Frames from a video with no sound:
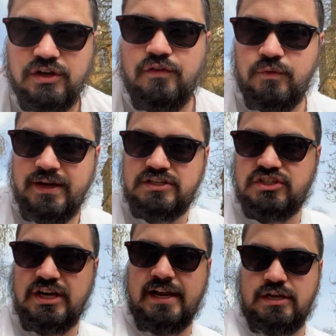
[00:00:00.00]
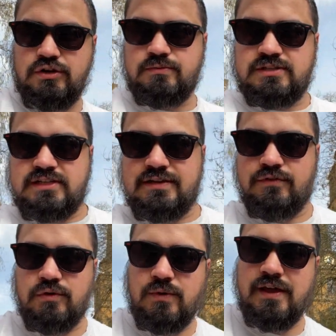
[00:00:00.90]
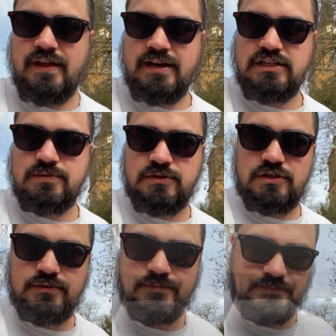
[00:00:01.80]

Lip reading: off, we need to jack it up. So let's have a look where that needs to be done.